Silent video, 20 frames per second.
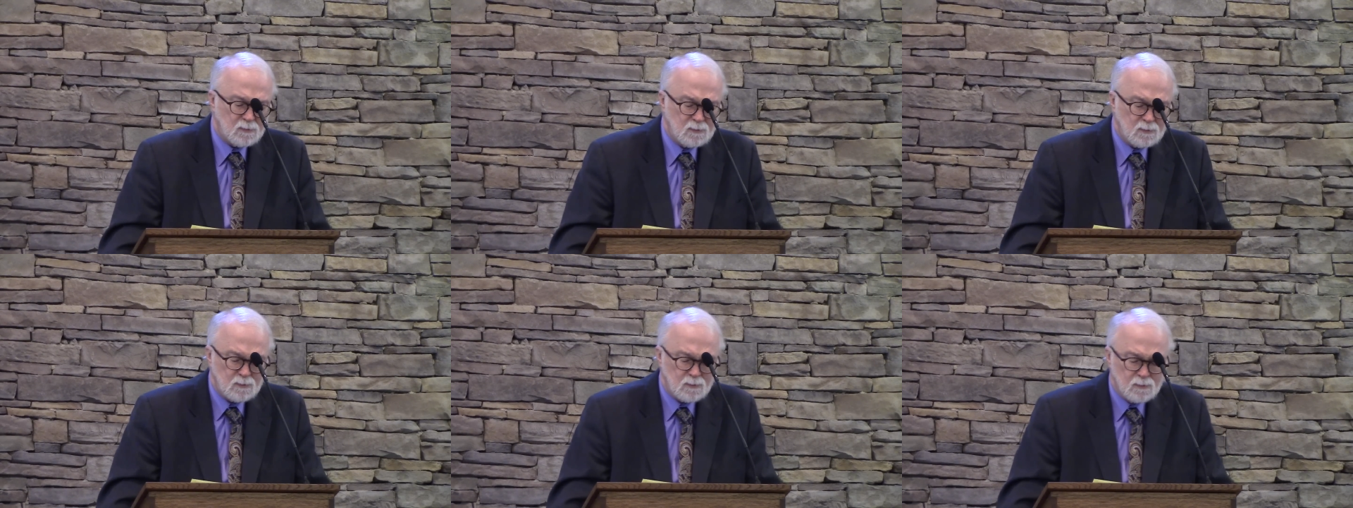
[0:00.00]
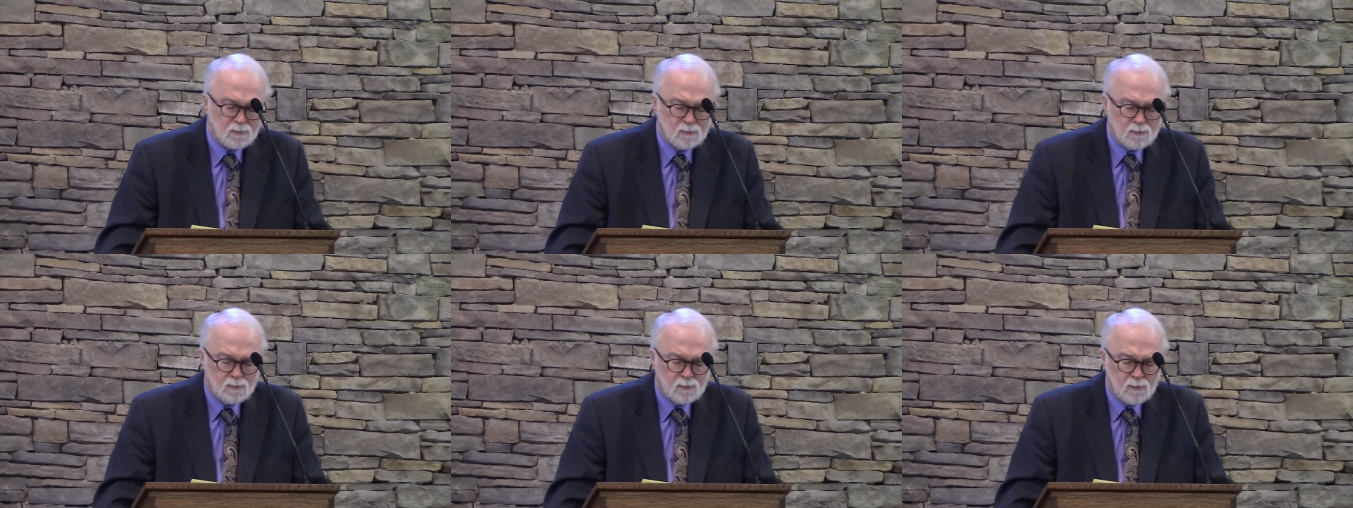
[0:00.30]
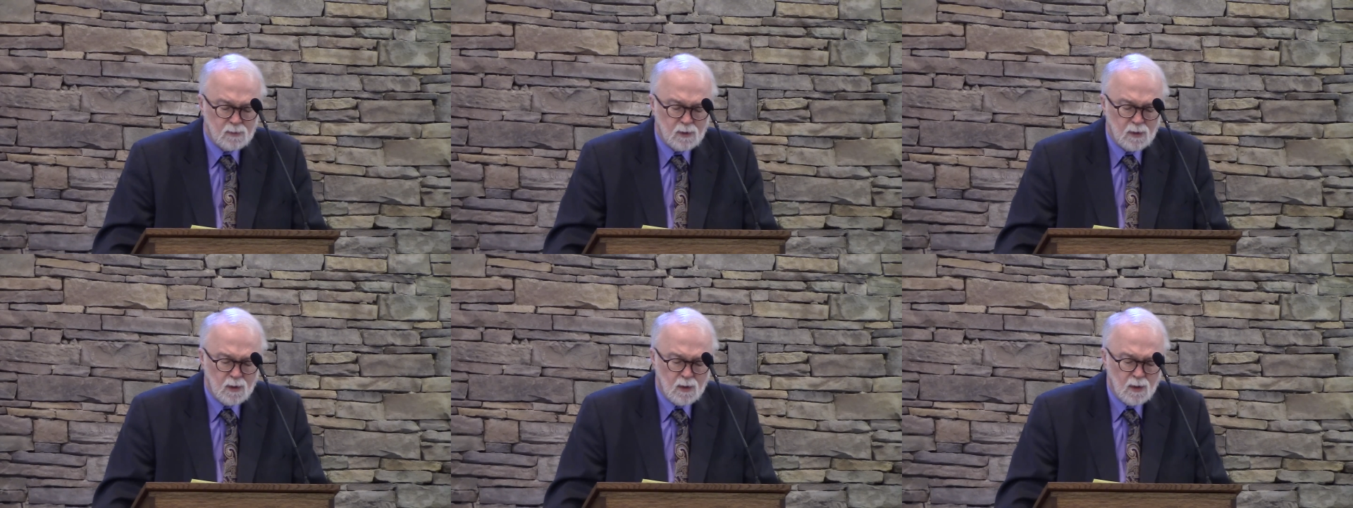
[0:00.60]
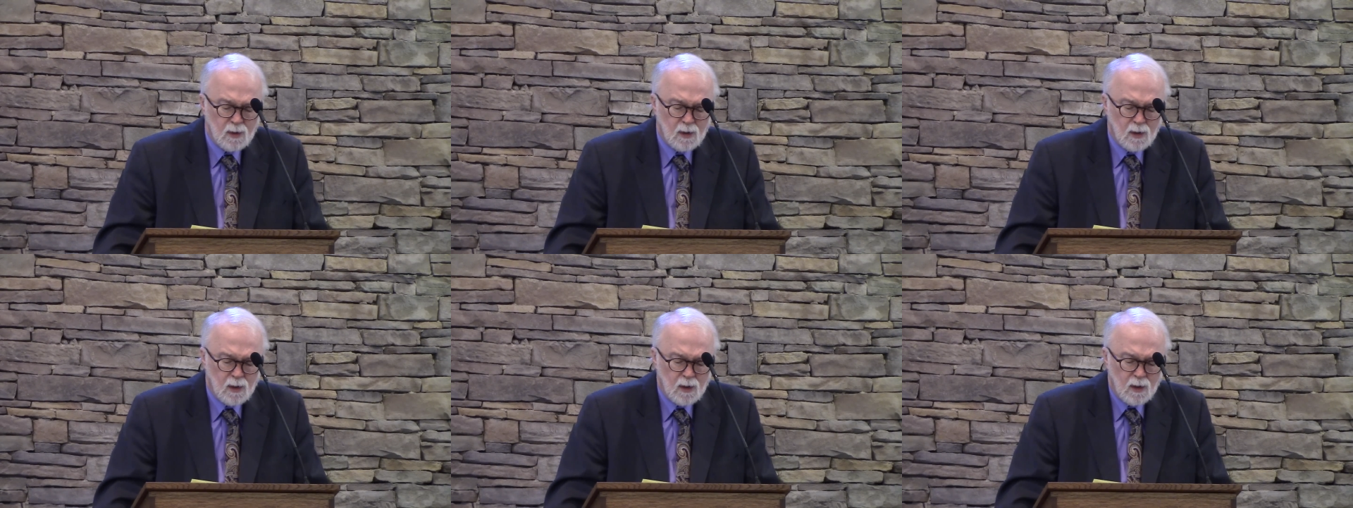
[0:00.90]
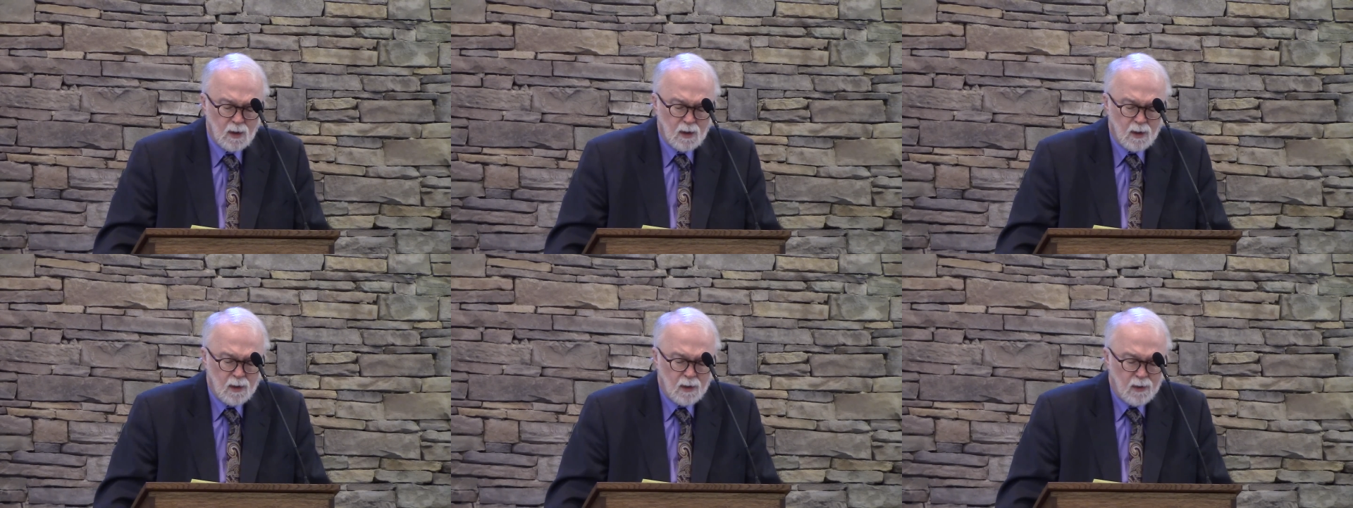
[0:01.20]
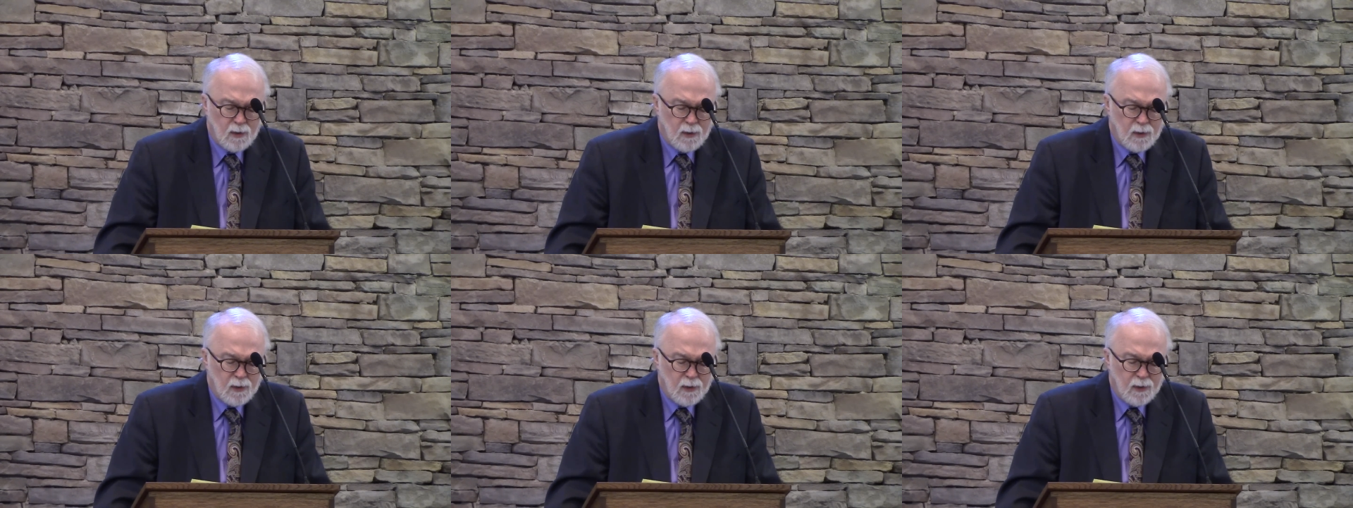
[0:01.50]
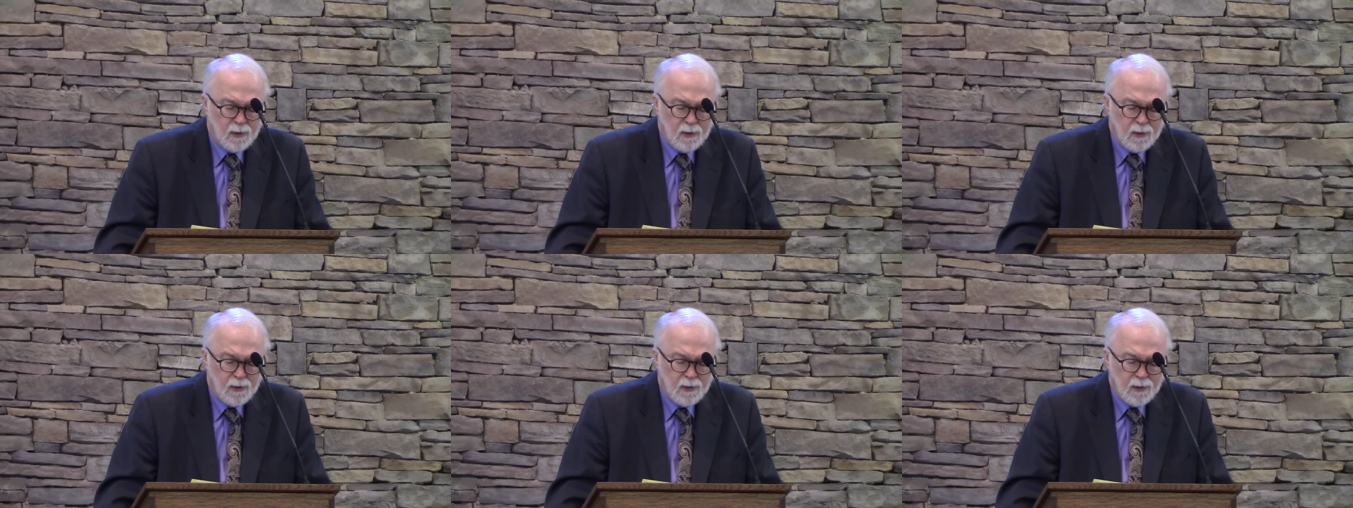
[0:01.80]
(no one is talking)